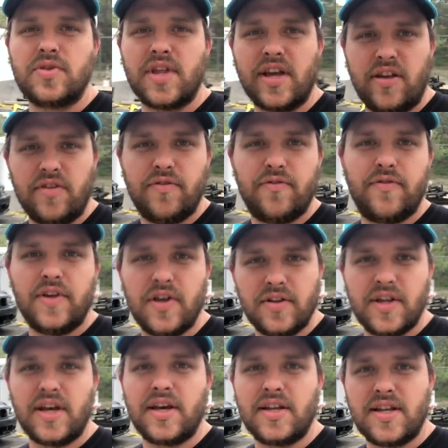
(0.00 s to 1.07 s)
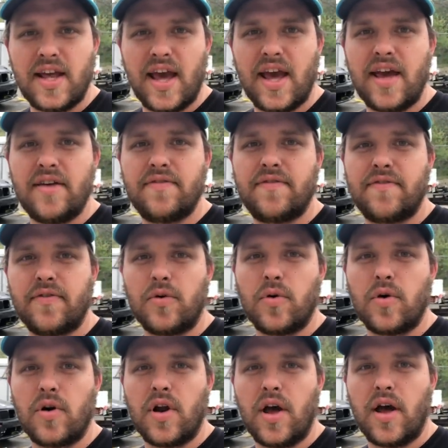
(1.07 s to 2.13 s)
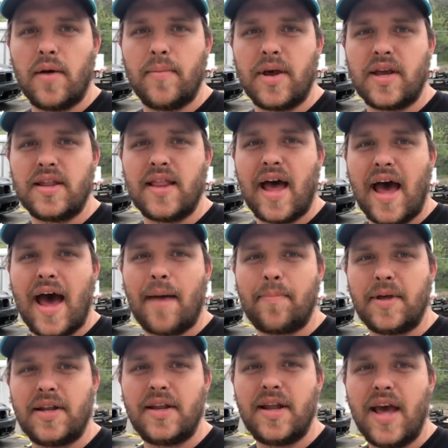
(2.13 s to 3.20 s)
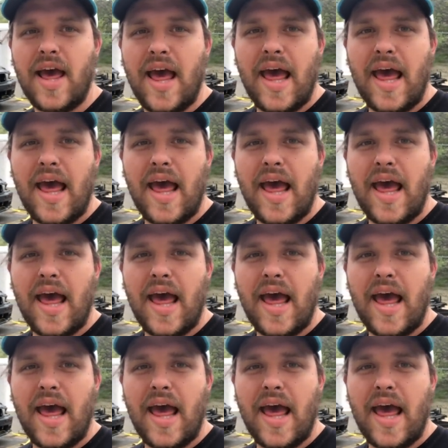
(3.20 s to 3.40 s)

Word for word: Thank you Fielding and Dave for uh, making that happen.